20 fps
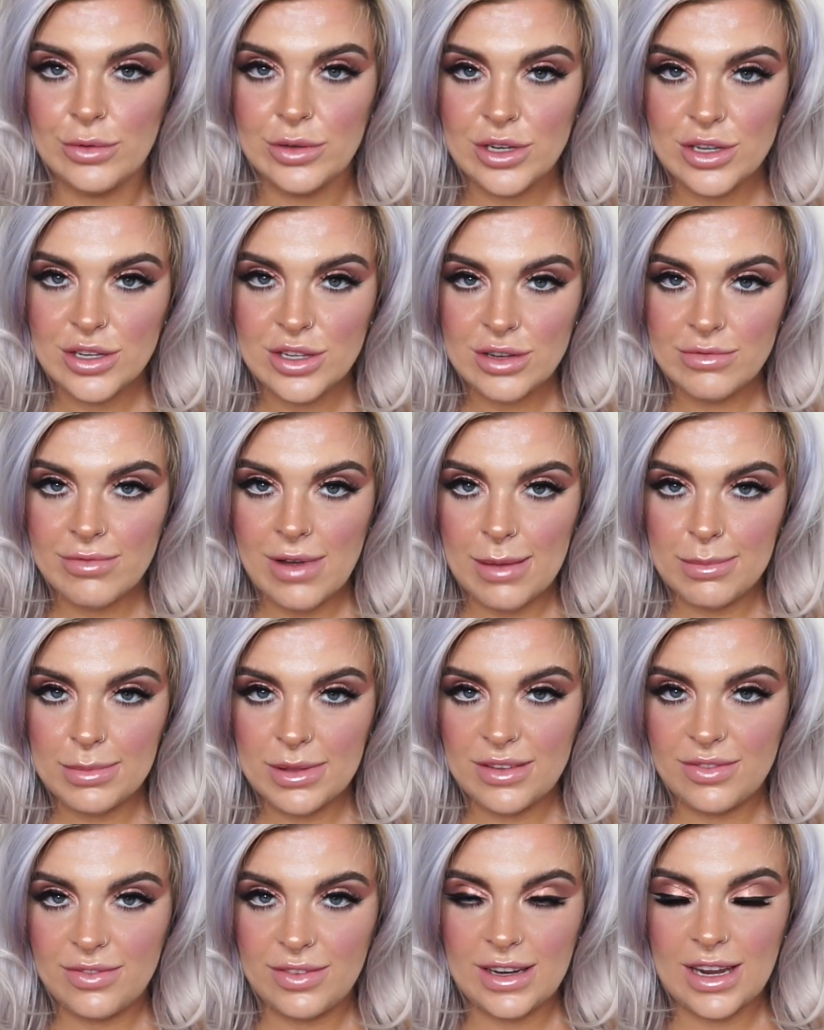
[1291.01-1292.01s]
Just to wrap
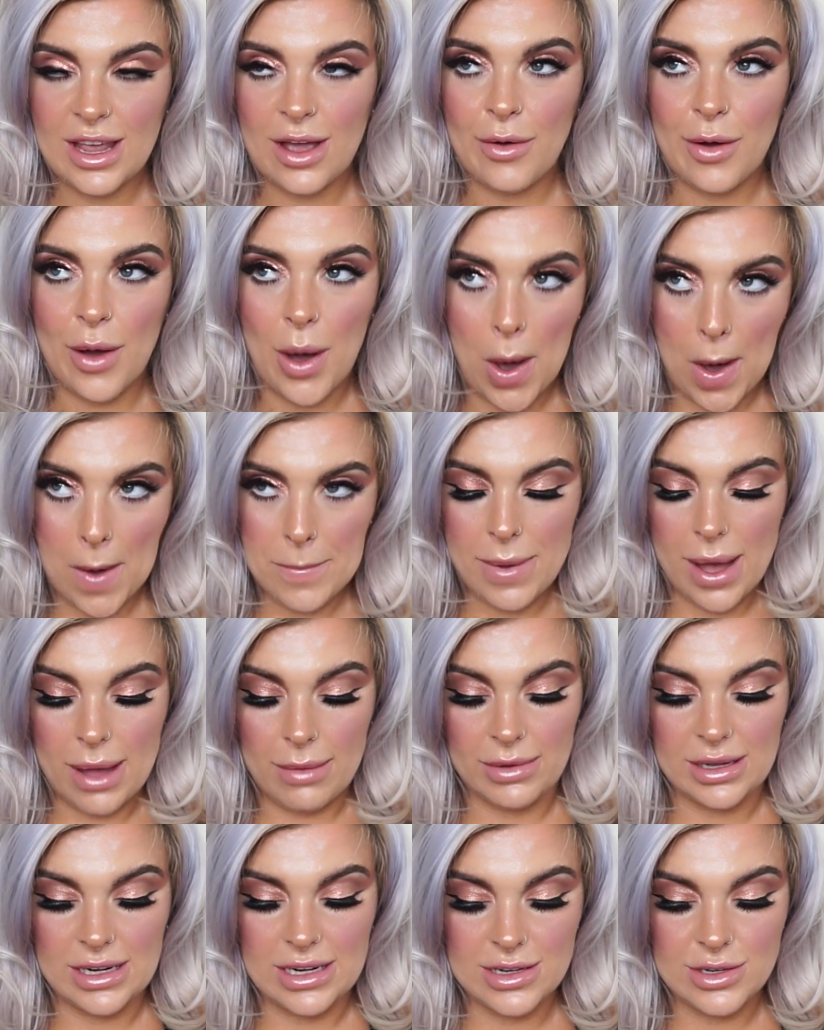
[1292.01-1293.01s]
this video up,
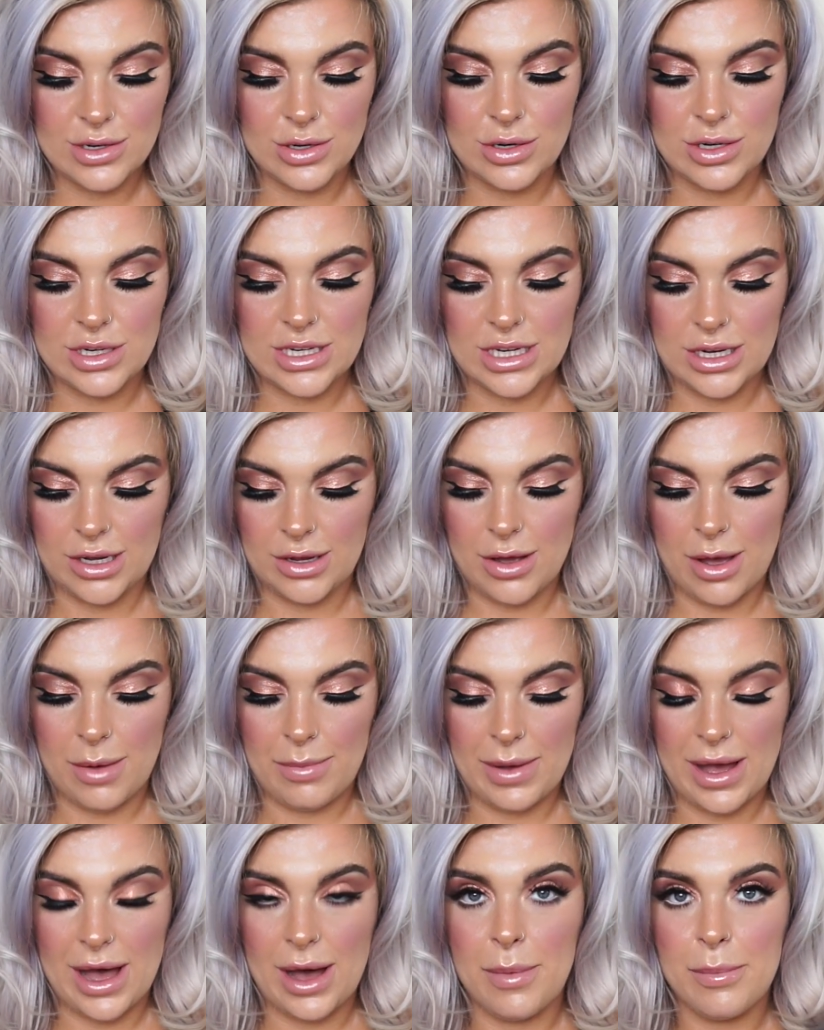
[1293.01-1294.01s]
I'm going to talk to you
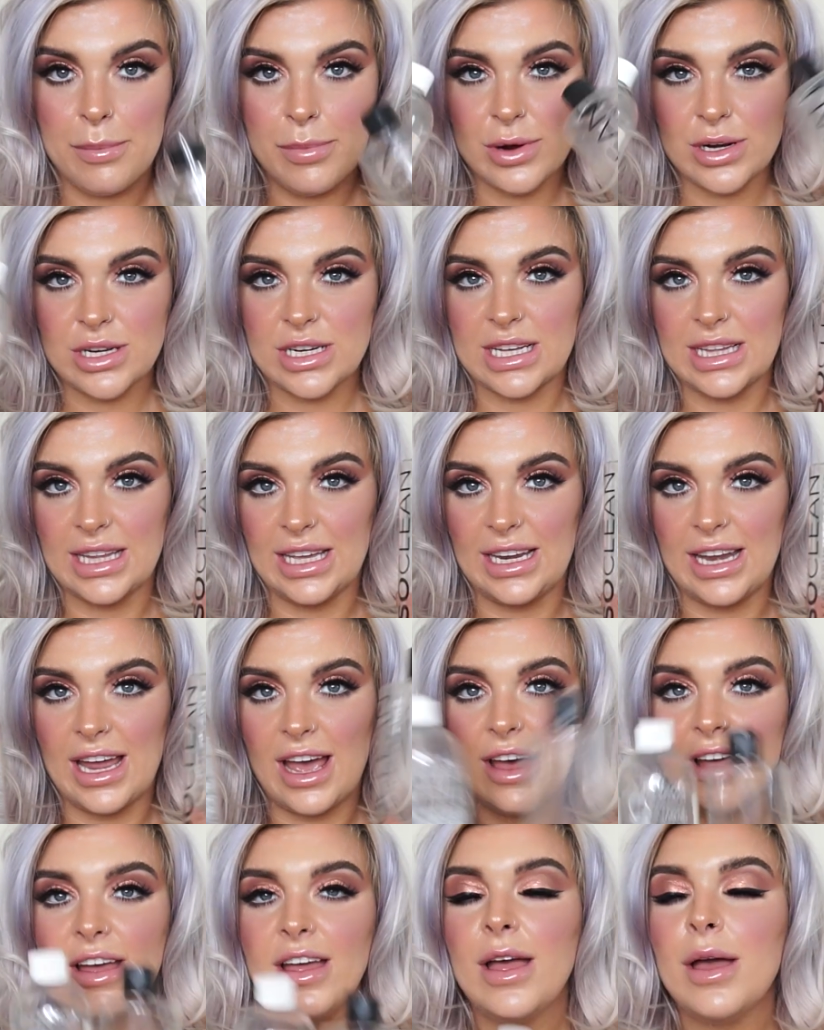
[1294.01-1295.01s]
about brush
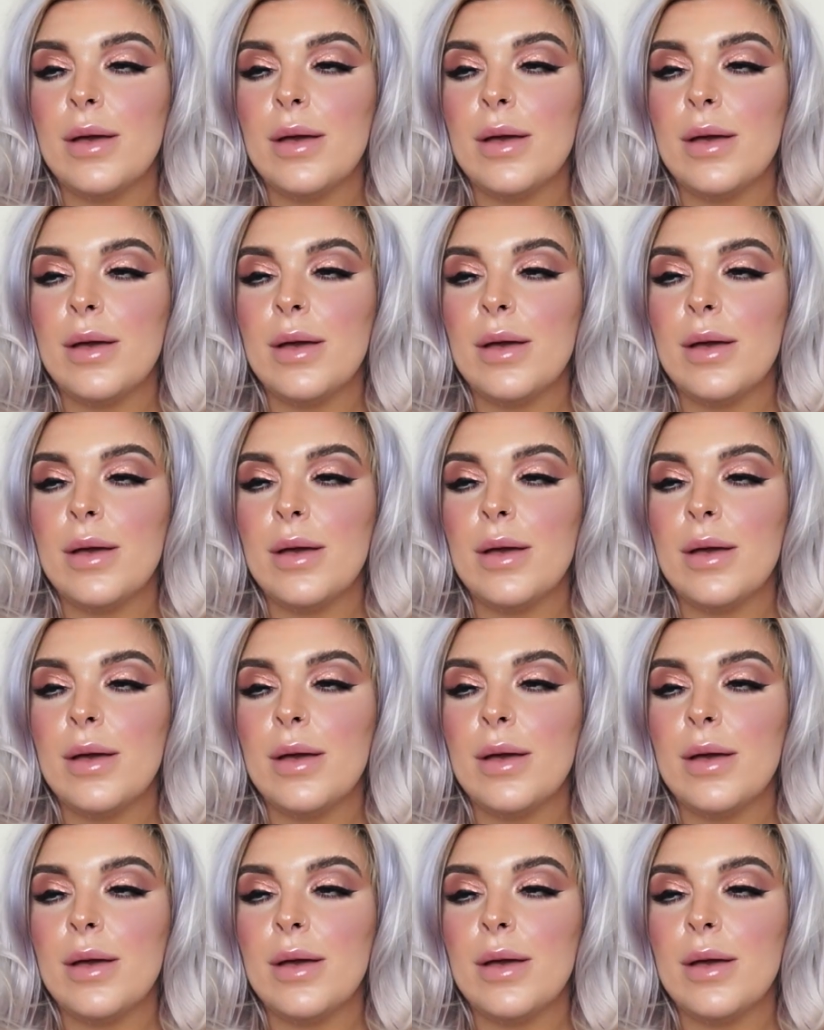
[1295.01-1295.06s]
cleaner,